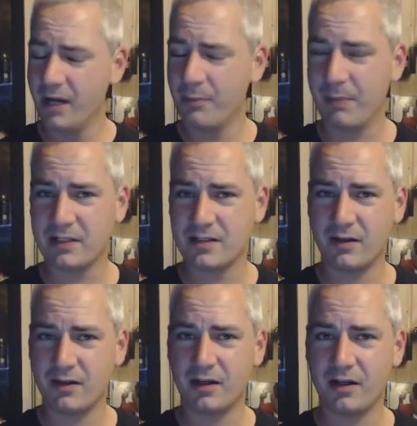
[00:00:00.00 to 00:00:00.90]
But
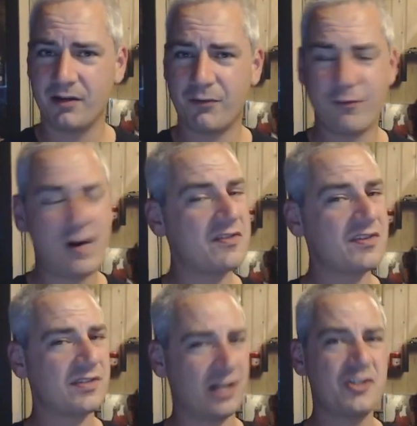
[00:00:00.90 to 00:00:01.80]
Franz
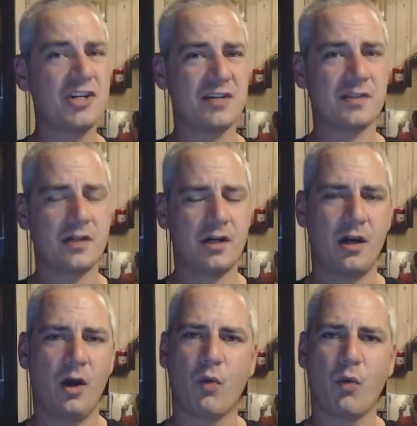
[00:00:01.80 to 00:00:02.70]
Sanchez
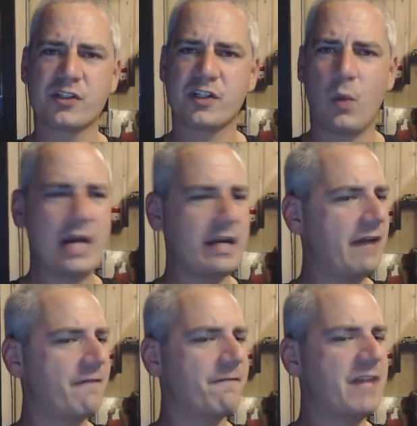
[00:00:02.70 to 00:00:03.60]
was quite
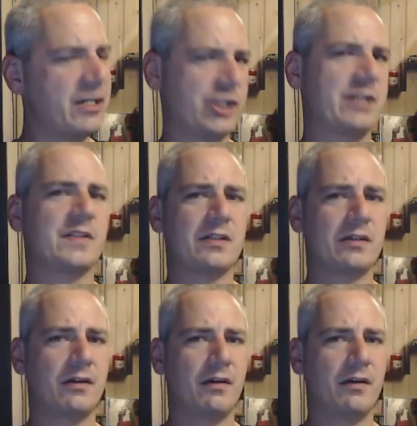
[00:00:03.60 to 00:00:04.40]
a vicious